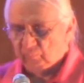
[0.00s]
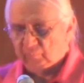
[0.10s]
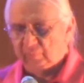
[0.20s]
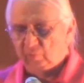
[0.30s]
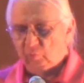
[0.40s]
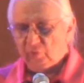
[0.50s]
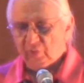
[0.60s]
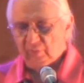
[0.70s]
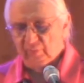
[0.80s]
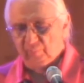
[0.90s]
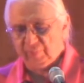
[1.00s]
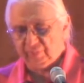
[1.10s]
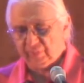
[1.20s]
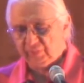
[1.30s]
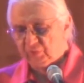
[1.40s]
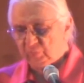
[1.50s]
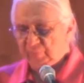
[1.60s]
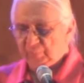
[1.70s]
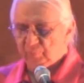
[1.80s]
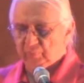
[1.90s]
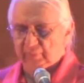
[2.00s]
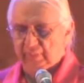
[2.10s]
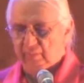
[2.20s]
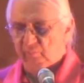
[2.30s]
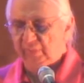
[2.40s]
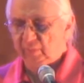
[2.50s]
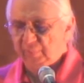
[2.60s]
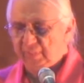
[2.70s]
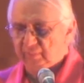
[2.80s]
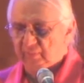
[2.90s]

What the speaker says: the North American Indigenous people recommend